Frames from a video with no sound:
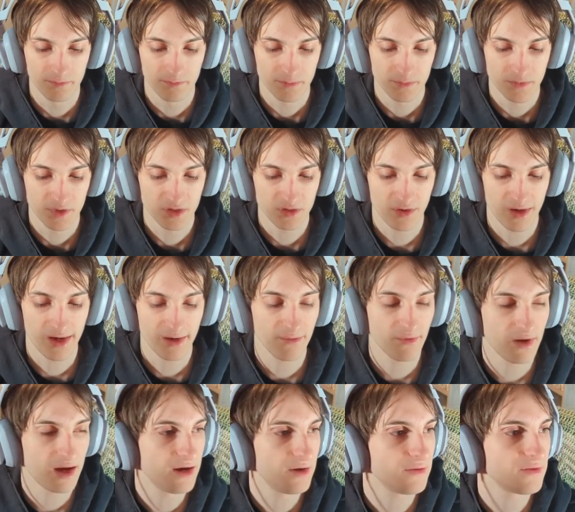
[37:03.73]
So
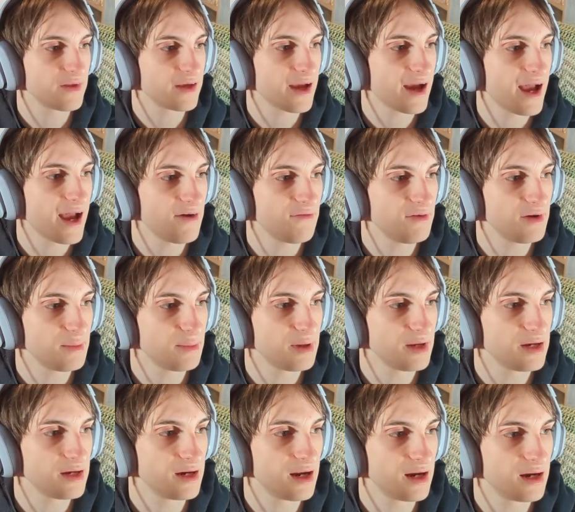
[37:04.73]
I don't think I have an
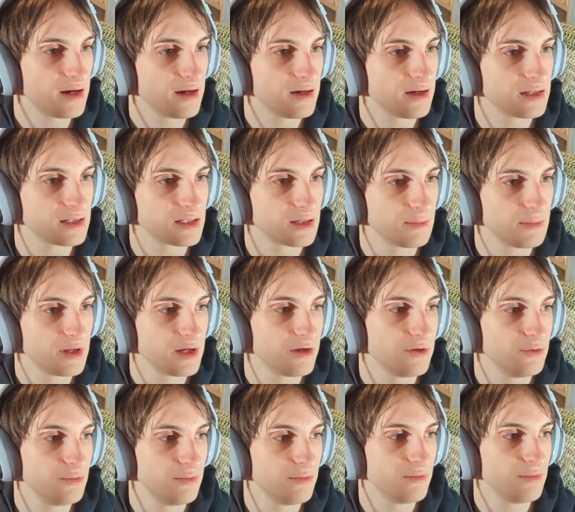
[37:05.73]
opinion on somebody who
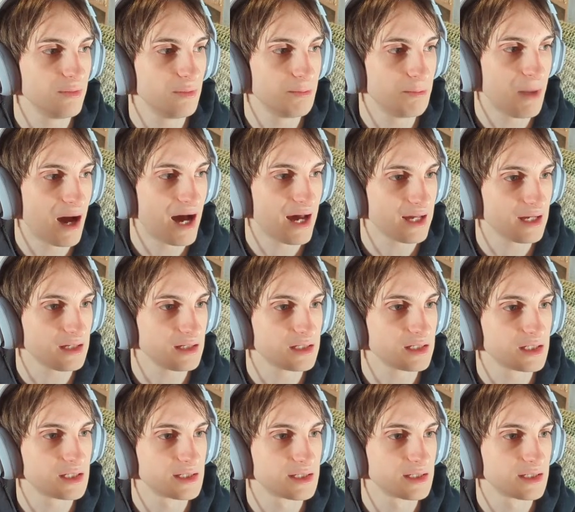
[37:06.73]
mines.
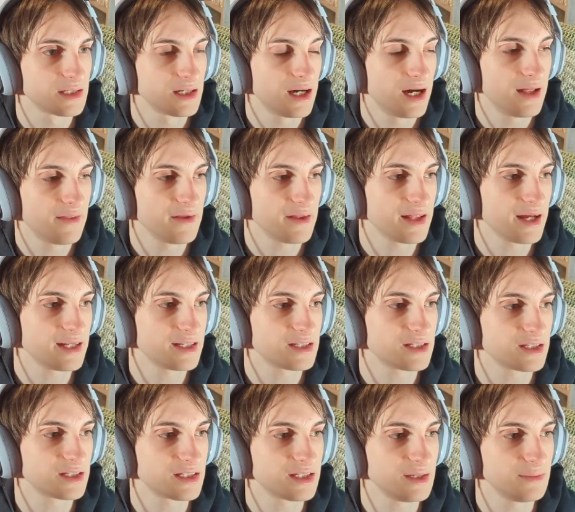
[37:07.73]
I think that
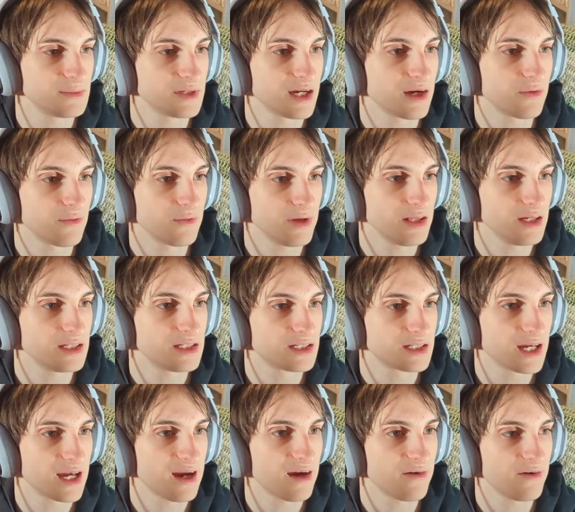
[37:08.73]
seems like a really
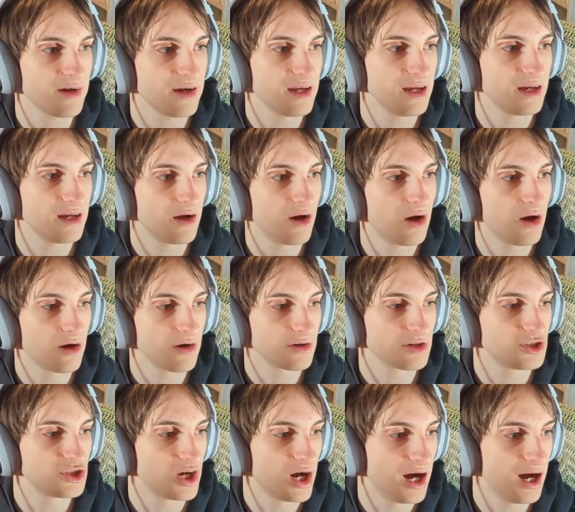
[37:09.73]
scary and
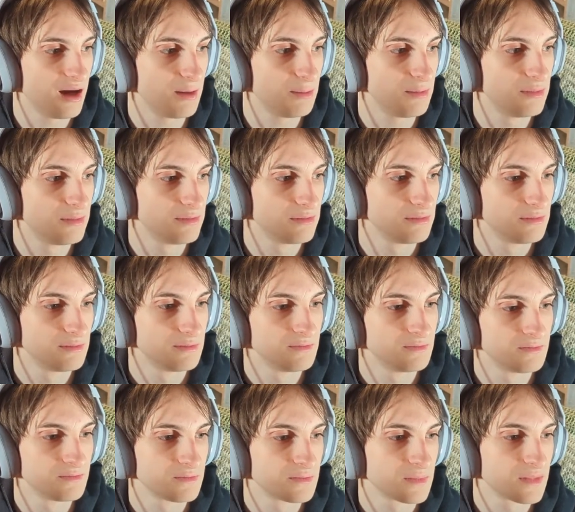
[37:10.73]
hard job.
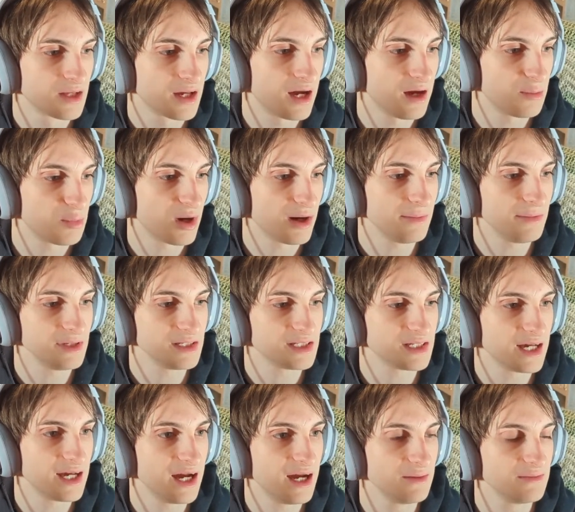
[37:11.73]
I'd probably
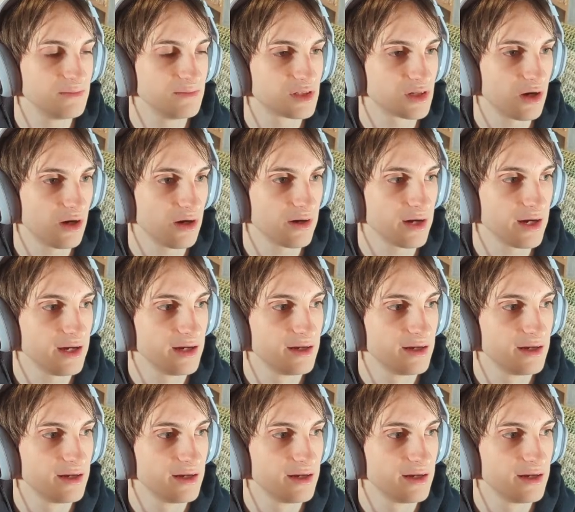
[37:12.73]
say I'm sorry.